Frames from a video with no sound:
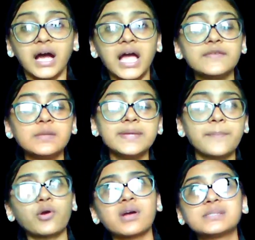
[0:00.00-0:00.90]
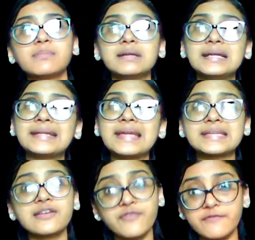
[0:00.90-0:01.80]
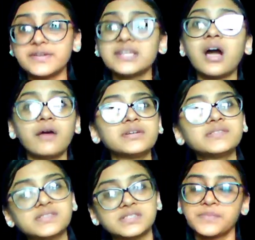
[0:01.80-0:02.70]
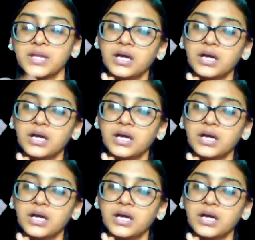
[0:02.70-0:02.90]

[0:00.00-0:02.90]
I will be approximately taking 50 hours